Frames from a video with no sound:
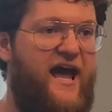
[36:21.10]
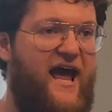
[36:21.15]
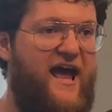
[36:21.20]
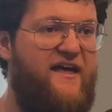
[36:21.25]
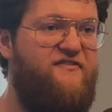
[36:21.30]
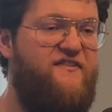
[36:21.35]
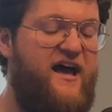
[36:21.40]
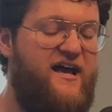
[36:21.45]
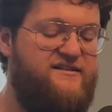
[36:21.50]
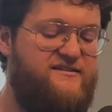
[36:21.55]

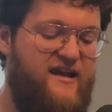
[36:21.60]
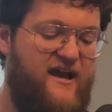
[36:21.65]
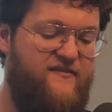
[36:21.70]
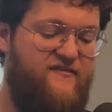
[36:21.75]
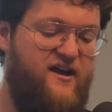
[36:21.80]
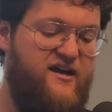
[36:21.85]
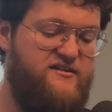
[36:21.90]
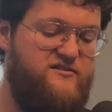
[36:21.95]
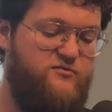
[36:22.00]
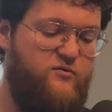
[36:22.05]
And
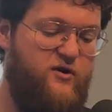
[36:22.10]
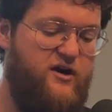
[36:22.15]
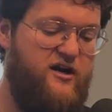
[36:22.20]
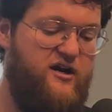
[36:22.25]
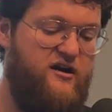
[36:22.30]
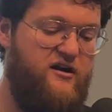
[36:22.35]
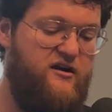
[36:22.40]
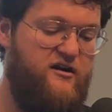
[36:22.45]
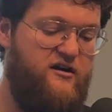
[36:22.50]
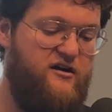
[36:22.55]
that's
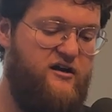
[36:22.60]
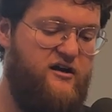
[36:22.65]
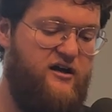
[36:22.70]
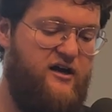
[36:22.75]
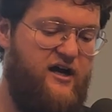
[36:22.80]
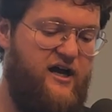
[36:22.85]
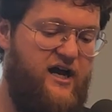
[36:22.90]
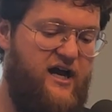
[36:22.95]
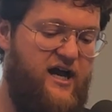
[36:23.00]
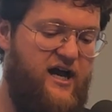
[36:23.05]
where
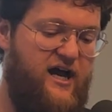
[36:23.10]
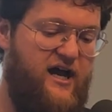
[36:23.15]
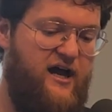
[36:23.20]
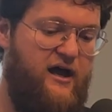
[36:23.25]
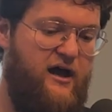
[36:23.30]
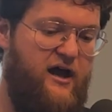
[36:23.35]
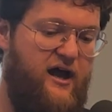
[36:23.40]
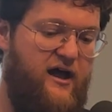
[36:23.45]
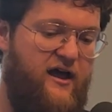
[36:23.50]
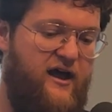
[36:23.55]

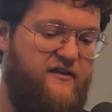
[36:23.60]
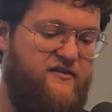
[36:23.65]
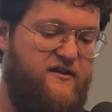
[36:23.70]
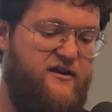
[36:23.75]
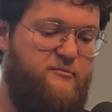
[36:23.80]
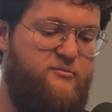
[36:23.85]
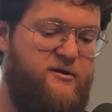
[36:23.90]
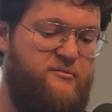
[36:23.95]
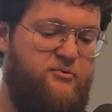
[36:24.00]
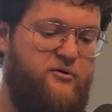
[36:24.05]
I
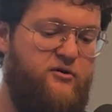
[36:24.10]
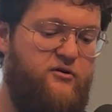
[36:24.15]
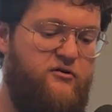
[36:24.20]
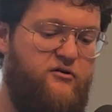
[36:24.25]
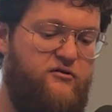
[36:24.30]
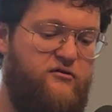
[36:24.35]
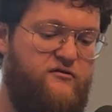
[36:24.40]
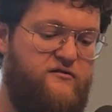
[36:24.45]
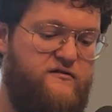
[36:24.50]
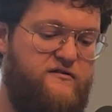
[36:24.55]
think
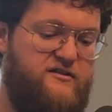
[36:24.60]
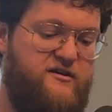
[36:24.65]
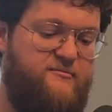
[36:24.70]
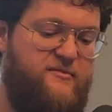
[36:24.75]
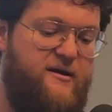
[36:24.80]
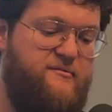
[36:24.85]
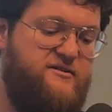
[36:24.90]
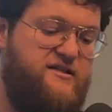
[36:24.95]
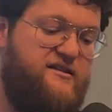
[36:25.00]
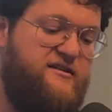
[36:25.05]
people
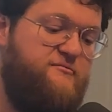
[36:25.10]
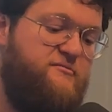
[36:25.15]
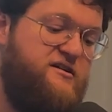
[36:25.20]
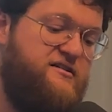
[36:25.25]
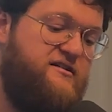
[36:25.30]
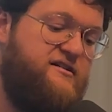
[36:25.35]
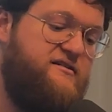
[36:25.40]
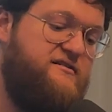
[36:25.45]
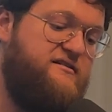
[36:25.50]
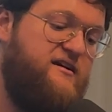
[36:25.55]
sometimes get the
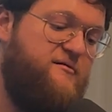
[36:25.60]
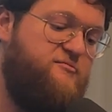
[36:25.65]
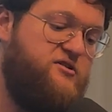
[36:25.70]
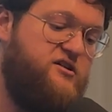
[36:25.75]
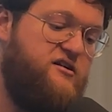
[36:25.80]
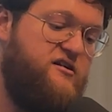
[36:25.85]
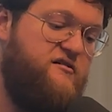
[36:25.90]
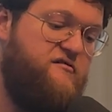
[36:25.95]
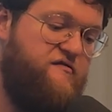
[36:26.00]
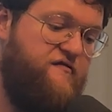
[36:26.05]

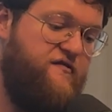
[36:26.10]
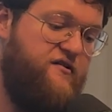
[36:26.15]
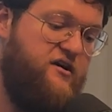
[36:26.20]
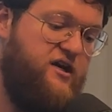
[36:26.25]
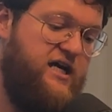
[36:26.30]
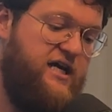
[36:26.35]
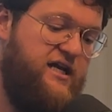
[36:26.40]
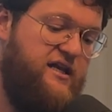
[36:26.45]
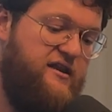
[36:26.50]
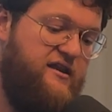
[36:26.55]
misconception of
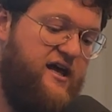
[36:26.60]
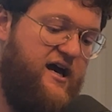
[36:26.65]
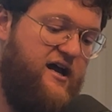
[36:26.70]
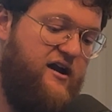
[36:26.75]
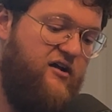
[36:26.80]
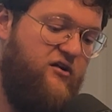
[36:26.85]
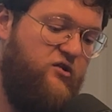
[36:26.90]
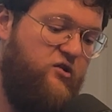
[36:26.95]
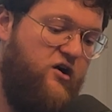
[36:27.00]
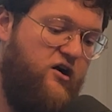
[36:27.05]
that
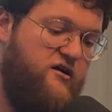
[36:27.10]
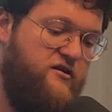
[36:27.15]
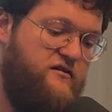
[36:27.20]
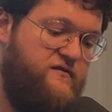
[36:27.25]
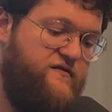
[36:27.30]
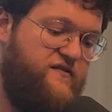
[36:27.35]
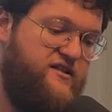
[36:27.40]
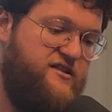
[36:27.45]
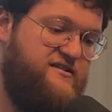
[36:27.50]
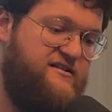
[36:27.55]
a lot
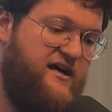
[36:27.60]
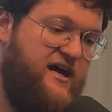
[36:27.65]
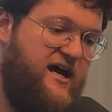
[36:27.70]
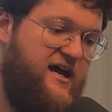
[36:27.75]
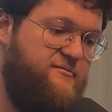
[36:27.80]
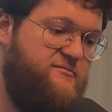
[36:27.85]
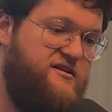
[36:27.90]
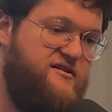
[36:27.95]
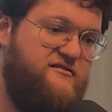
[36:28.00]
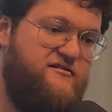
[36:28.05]
of the
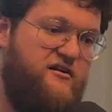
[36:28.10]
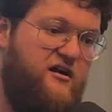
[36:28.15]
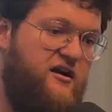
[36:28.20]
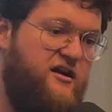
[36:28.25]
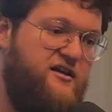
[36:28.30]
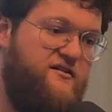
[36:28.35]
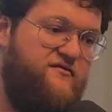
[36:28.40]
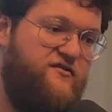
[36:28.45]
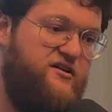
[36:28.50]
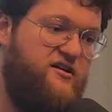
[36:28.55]
time it's not
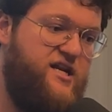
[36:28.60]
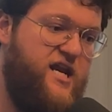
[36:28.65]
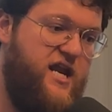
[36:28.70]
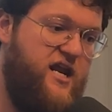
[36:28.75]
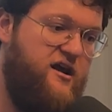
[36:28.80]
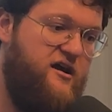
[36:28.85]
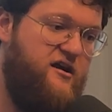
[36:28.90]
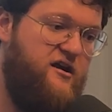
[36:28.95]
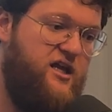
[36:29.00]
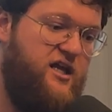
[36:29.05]
even
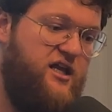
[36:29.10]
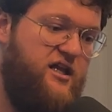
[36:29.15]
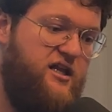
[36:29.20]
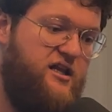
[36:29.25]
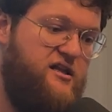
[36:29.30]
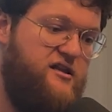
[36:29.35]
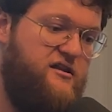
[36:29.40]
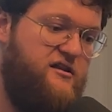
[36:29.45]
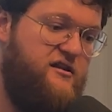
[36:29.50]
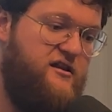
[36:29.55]

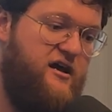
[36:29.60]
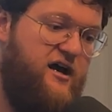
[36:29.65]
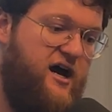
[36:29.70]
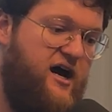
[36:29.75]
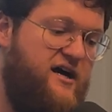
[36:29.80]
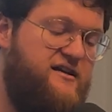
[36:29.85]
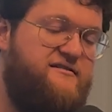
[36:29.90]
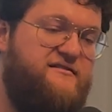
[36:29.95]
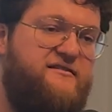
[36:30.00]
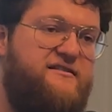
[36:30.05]

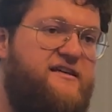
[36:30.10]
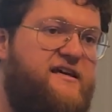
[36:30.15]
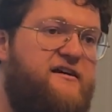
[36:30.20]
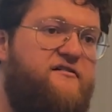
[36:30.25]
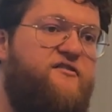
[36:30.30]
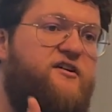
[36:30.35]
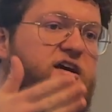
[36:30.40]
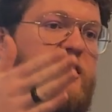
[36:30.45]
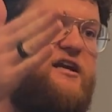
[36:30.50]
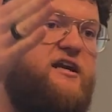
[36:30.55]
us
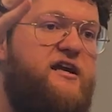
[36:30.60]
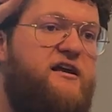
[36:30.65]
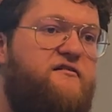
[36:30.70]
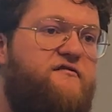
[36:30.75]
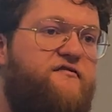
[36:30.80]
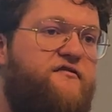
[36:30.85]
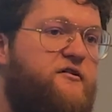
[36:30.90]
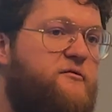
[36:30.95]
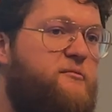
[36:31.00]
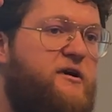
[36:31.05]
giving an
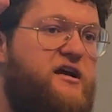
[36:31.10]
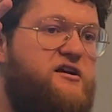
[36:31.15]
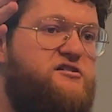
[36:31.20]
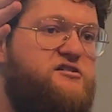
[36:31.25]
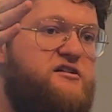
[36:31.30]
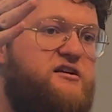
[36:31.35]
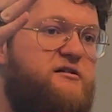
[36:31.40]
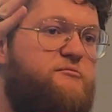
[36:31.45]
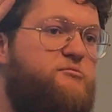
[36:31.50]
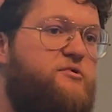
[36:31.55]

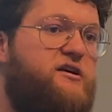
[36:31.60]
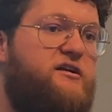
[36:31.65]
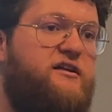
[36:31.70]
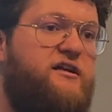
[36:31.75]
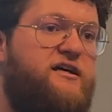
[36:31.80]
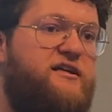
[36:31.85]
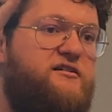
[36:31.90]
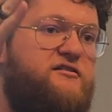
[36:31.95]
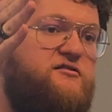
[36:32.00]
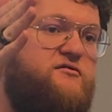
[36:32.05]
information and being
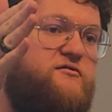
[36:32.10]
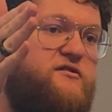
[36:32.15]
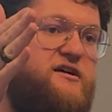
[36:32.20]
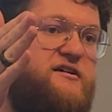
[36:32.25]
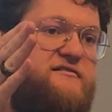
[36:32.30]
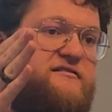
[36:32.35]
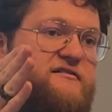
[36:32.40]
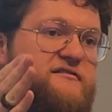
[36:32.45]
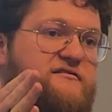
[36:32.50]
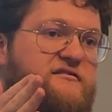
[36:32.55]
like, do
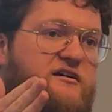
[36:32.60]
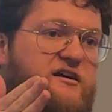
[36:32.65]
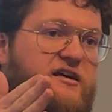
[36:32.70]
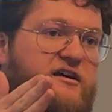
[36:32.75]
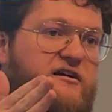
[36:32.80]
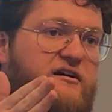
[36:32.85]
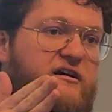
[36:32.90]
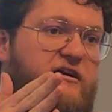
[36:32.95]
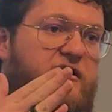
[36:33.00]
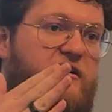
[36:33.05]
this. It's
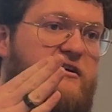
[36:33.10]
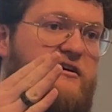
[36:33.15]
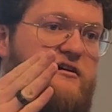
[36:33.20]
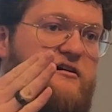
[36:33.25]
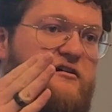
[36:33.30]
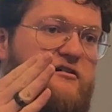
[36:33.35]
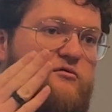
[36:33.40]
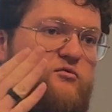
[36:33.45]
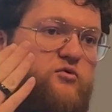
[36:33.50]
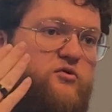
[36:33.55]
like
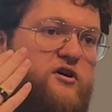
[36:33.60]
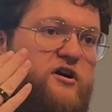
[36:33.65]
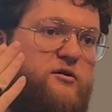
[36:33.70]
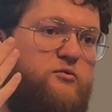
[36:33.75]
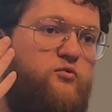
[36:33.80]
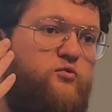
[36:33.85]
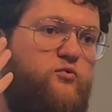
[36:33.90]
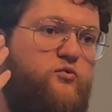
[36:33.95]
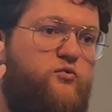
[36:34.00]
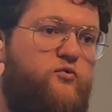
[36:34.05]

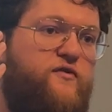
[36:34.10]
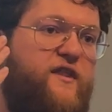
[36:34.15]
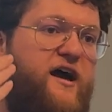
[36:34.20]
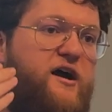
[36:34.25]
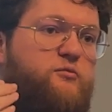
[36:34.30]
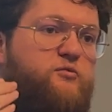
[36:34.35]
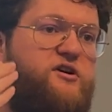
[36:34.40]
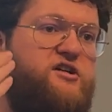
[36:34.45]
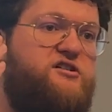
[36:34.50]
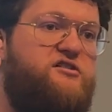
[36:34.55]

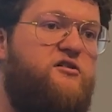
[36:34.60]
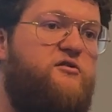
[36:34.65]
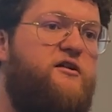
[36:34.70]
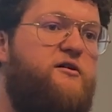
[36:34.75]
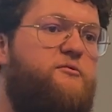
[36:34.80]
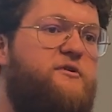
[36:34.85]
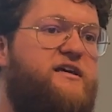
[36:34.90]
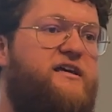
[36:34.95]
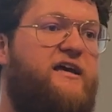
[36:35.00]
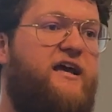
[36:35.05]
we show that
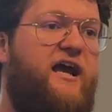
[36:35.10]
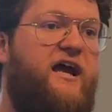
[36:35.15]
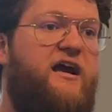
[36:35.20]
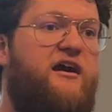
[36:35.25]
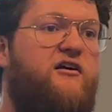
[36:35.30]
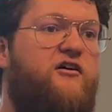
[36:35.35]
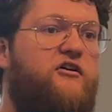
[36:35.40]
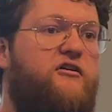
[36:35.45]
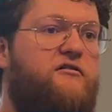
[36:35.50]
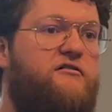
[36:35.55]
we
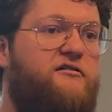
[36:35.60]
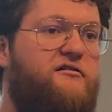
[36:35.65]
care.